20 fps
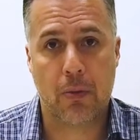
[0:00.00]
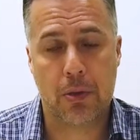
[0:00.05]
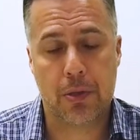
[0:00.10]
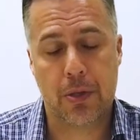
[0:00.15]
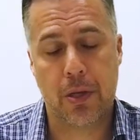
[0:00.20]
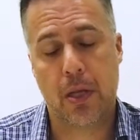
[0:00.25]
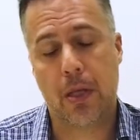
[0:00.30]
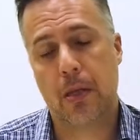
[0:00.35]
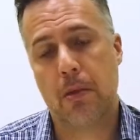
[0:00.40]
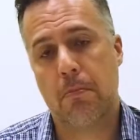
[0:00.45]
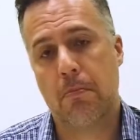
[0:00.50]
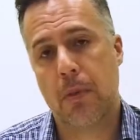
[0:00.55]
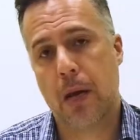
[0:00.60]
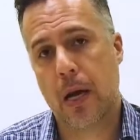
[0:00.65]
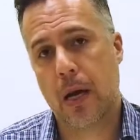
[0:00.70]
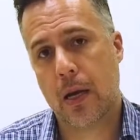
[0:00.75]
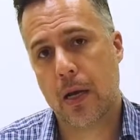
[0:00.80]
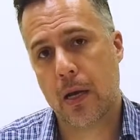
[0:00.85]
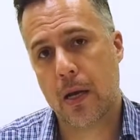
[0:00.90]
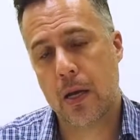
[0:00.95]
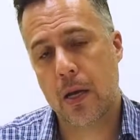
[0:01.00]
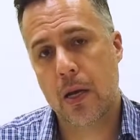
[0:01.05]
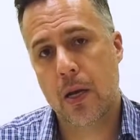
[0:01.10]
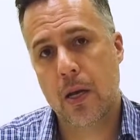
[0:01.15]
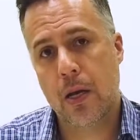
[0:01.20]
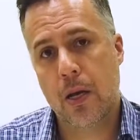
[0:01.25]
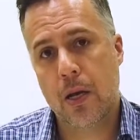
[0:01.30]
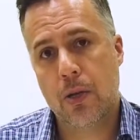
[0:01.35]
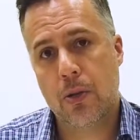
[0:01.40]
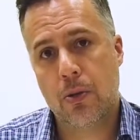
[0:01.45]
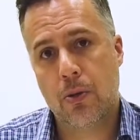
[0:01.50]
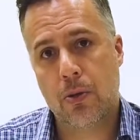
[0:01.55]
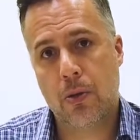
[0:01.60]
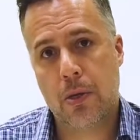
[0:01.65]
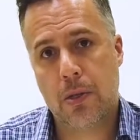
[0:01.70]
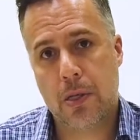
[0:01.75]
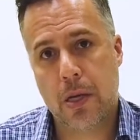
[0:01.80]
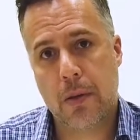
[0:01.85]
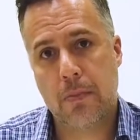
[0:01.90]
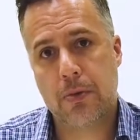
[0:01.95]
We send them back to
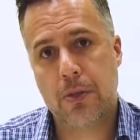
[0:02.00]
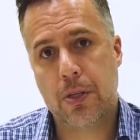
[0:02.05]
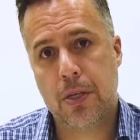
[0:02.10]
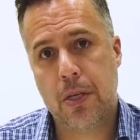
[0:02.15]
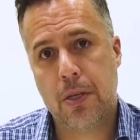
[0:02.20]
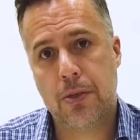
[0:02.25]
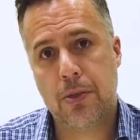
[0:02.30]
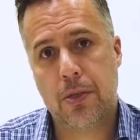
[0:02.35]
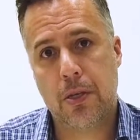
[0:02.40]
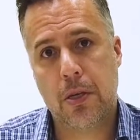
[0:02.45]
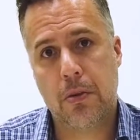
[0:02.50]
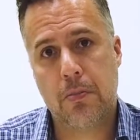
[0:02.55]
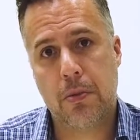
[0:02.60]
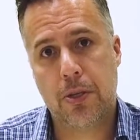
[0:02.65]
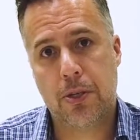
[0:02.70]
the same CNC